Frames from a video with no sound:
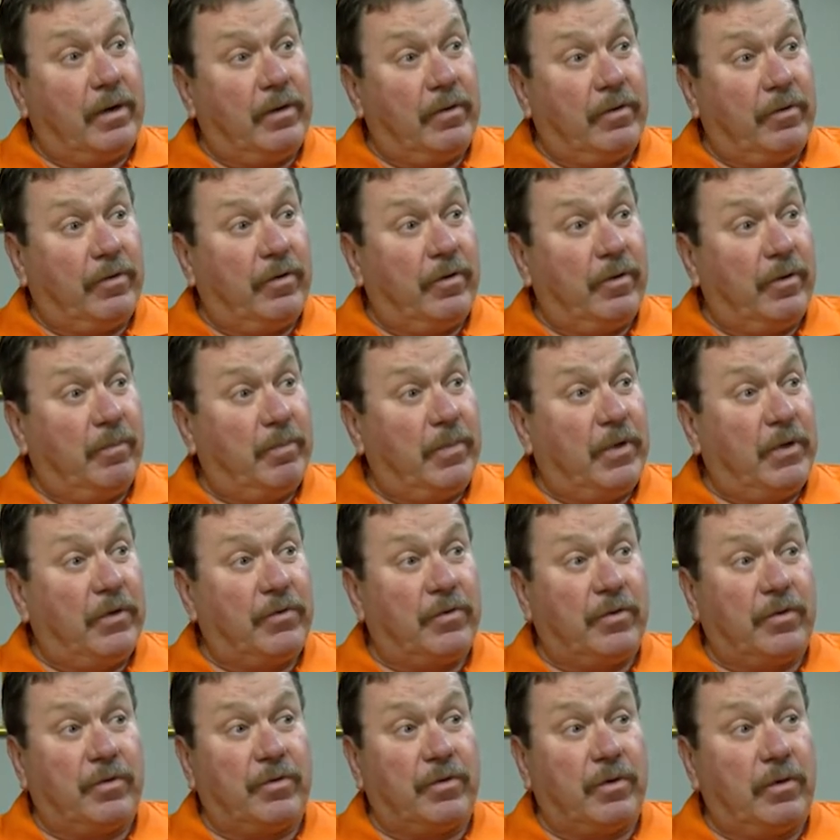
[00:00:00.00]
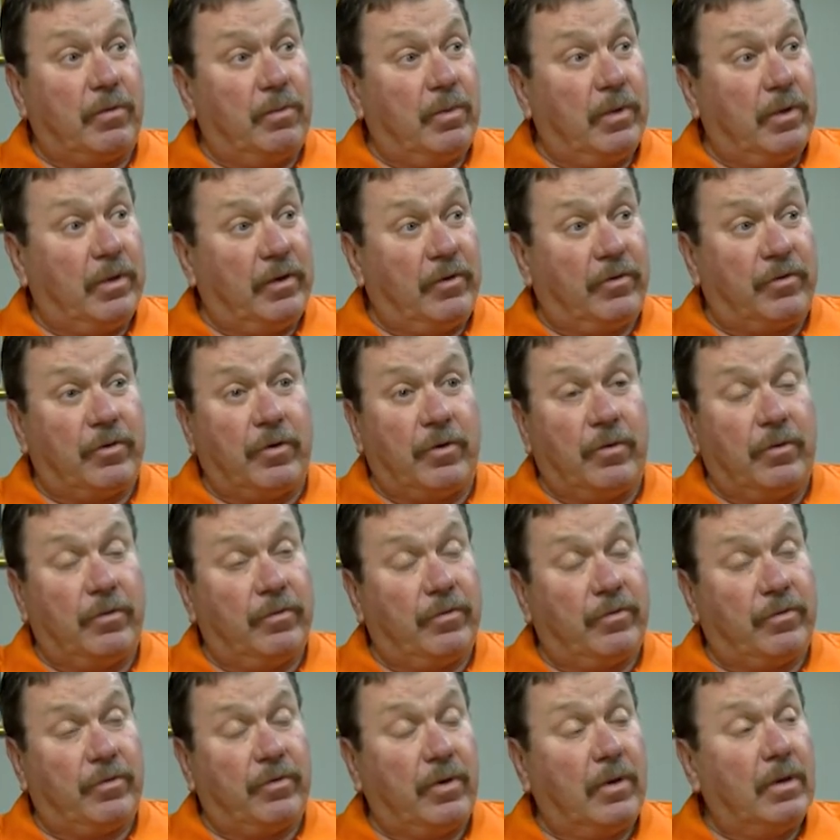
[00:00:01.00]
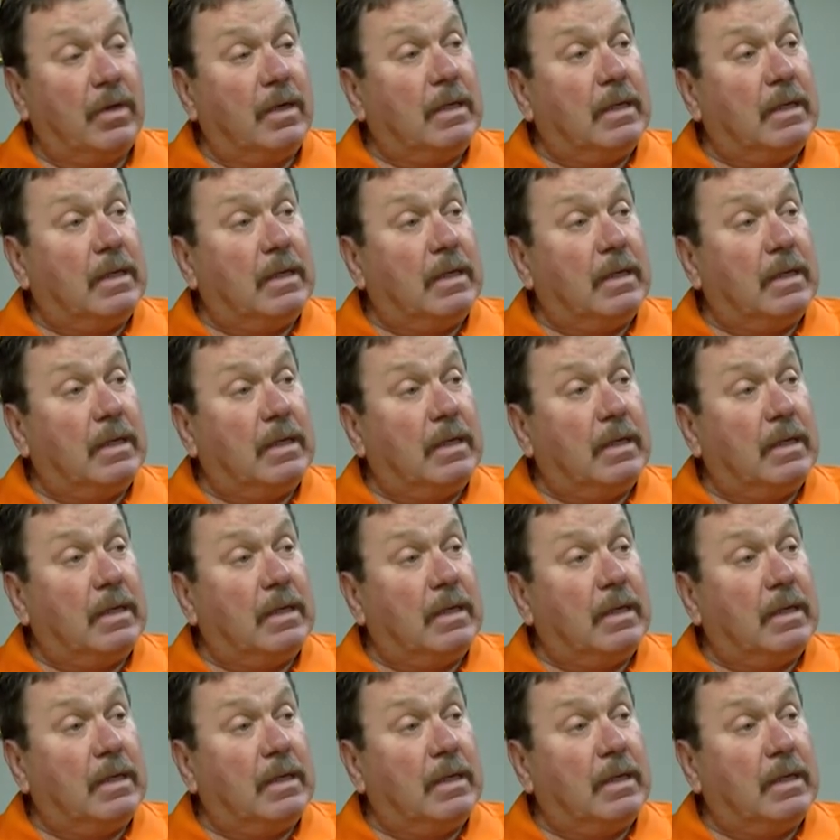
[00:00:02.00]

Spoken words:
into a business that really serves